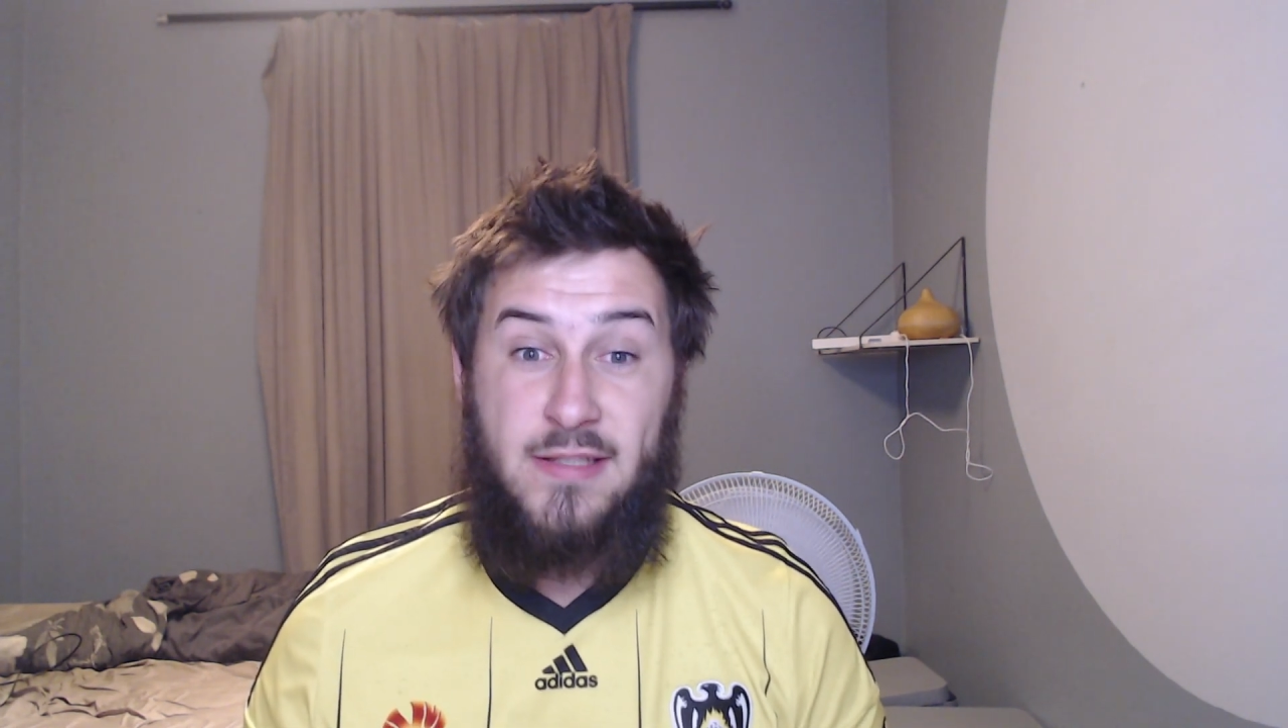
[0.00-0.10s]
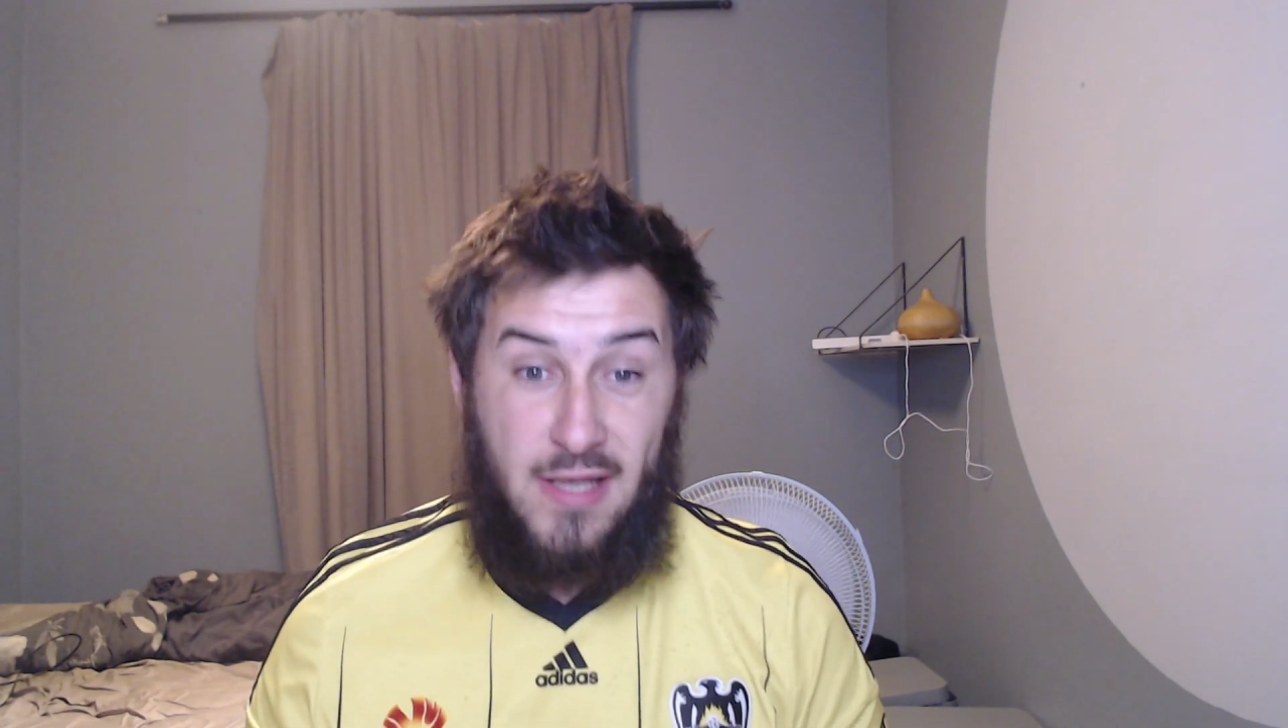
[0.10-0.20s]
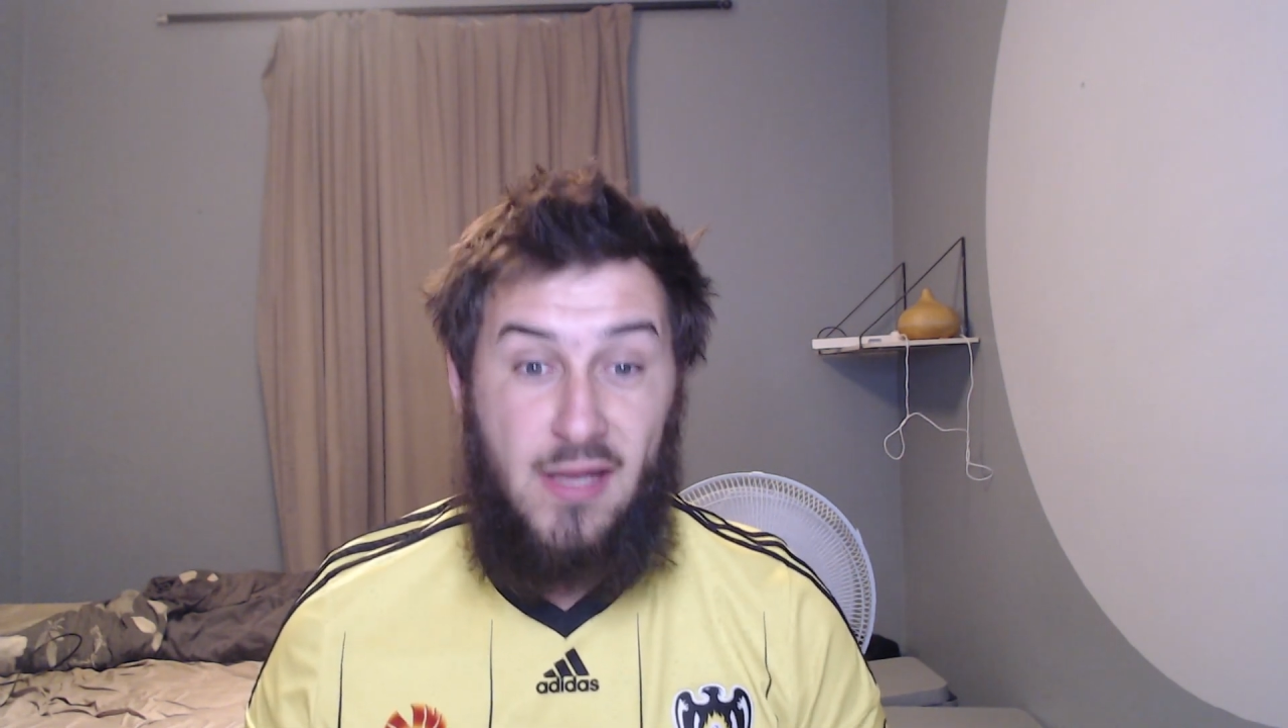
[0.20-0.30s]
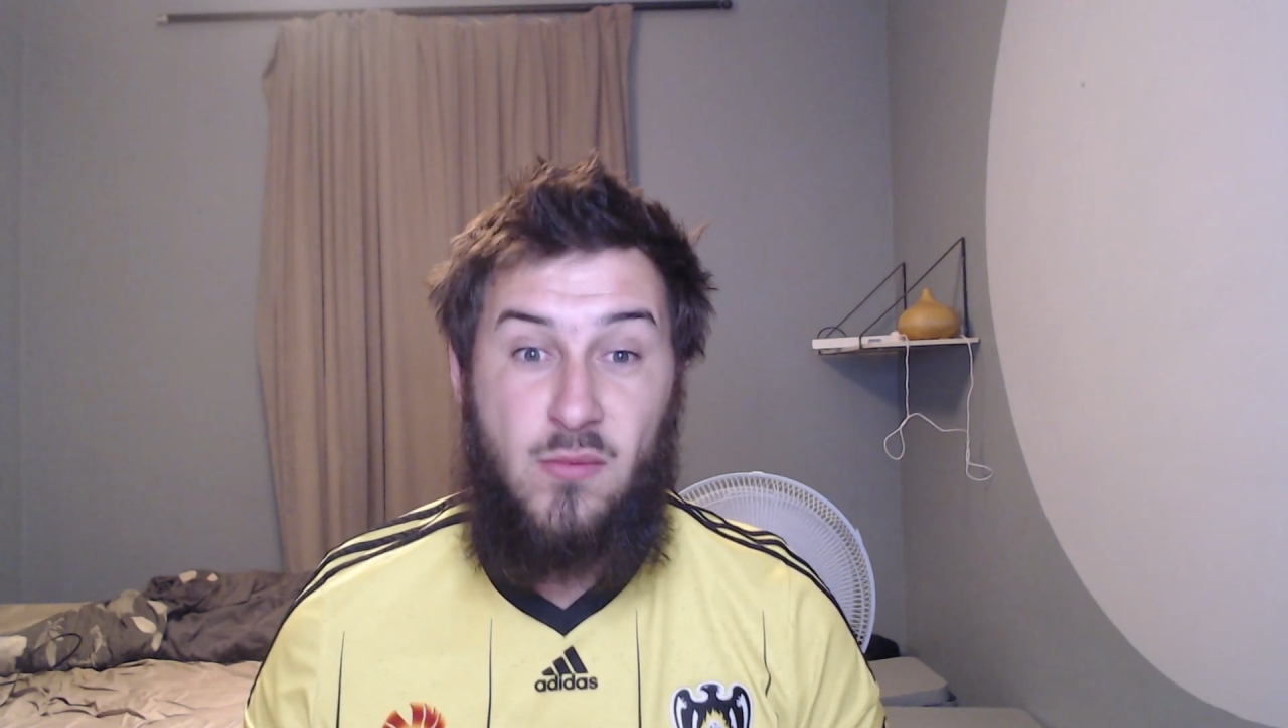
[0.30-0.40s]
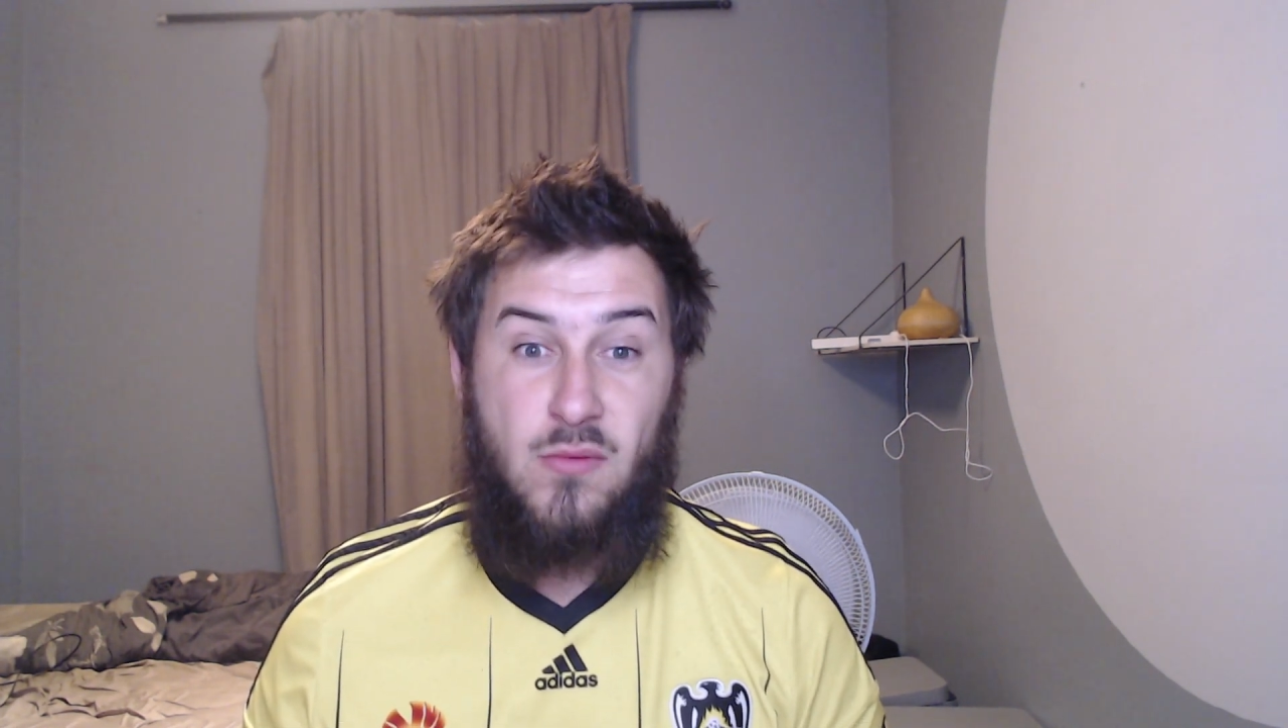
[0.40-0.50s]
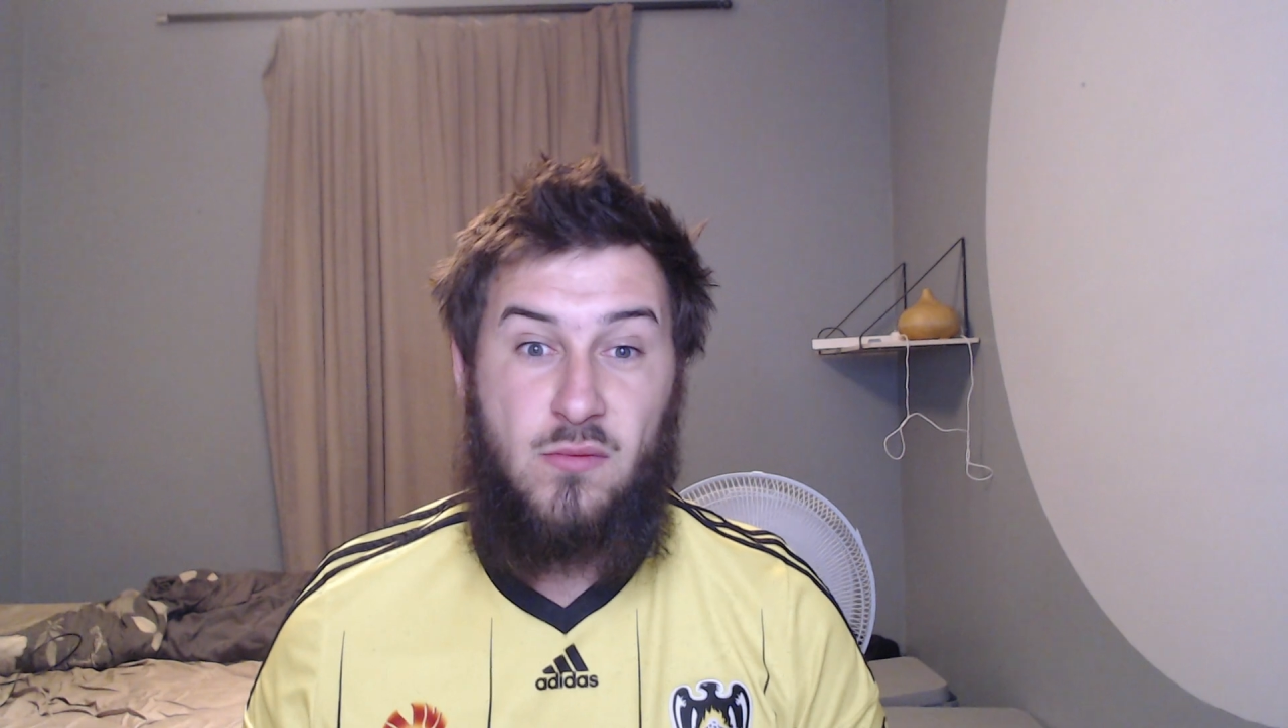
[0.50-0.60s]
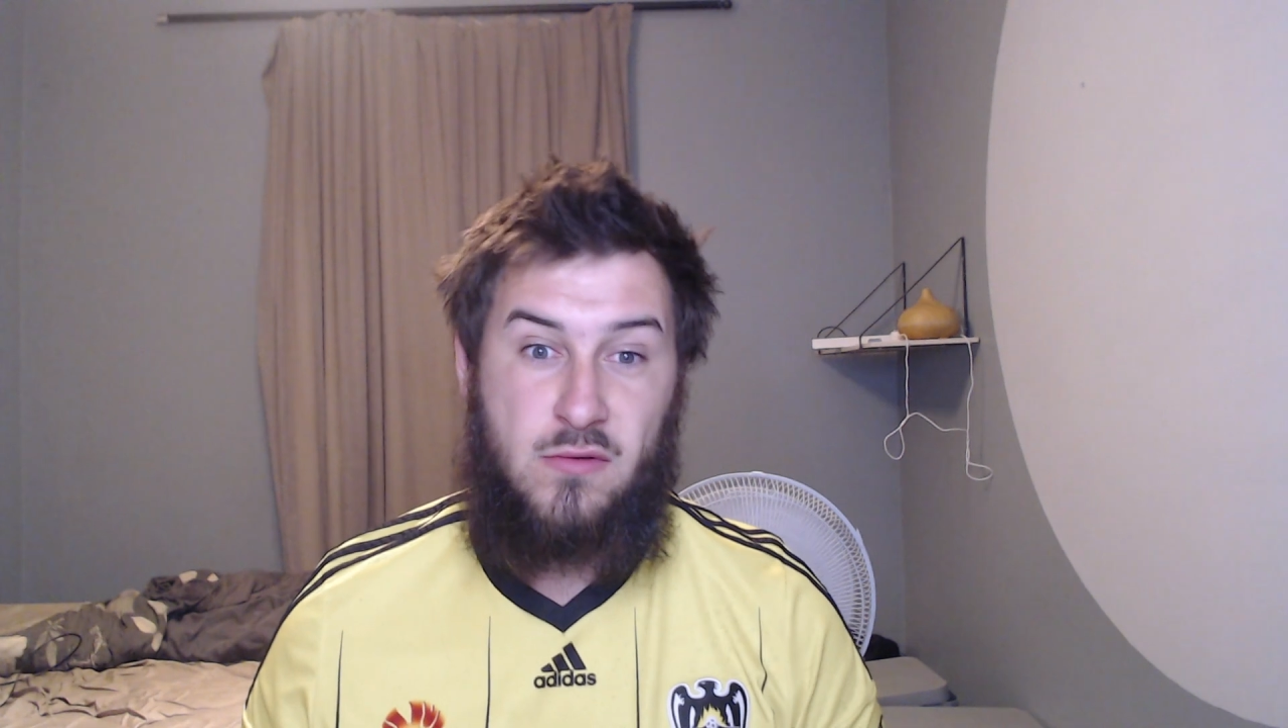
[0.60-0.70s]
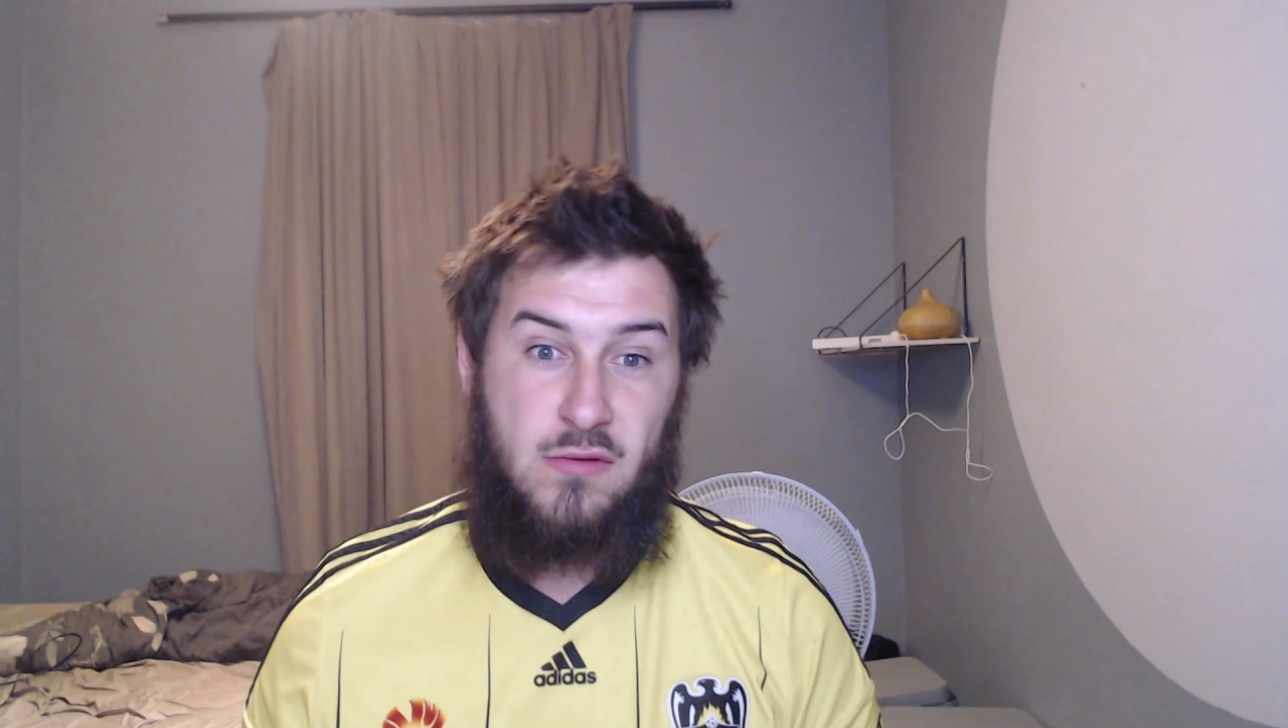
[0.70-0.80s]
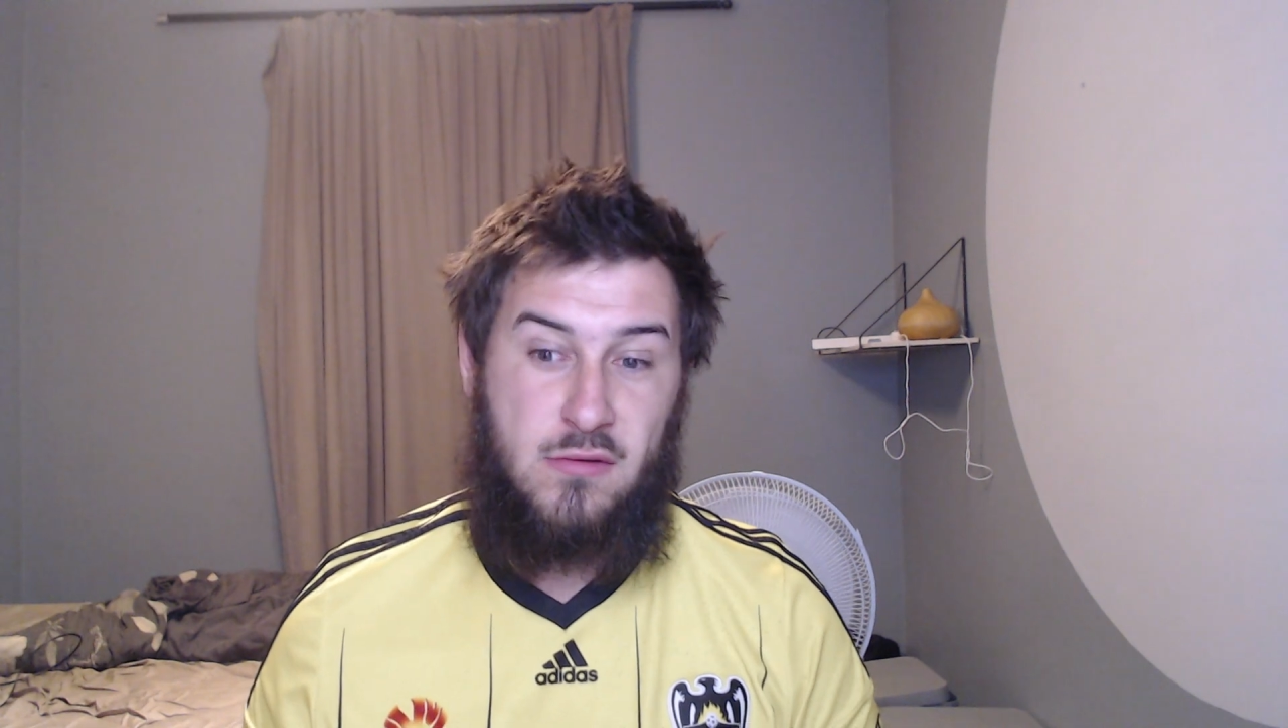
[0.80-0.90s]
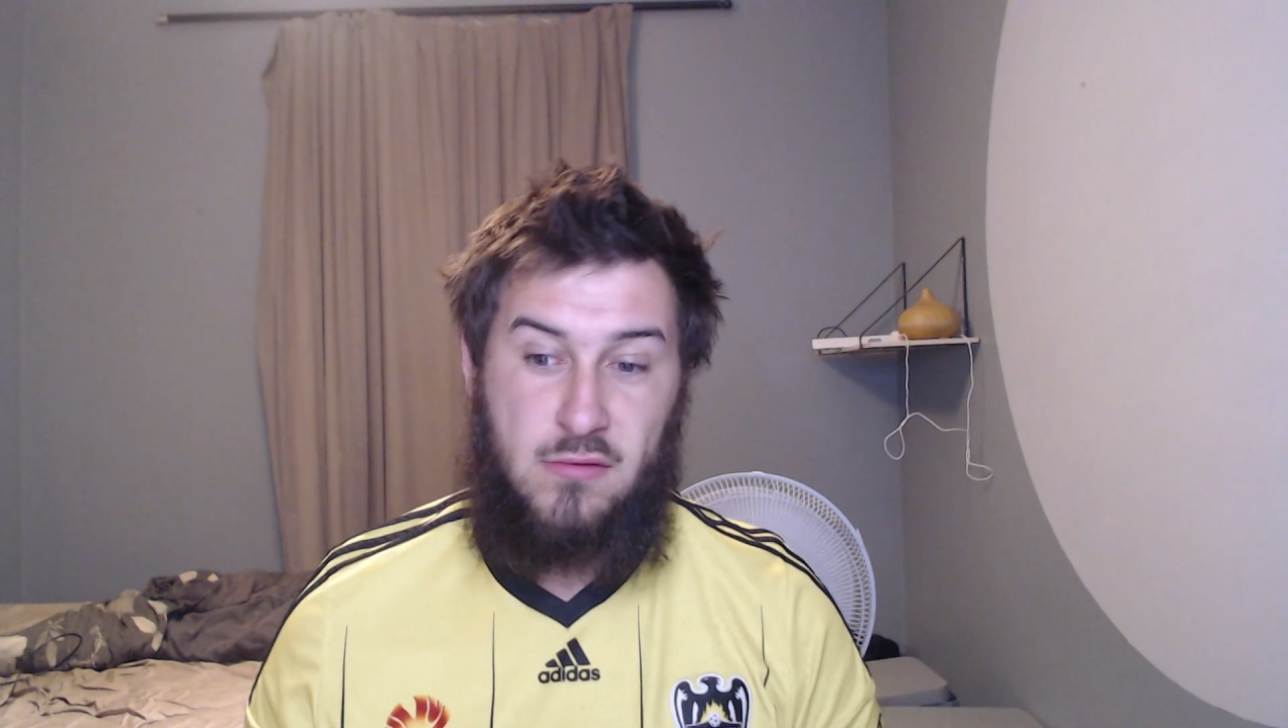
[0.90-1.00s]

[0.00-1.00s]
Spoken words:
tables.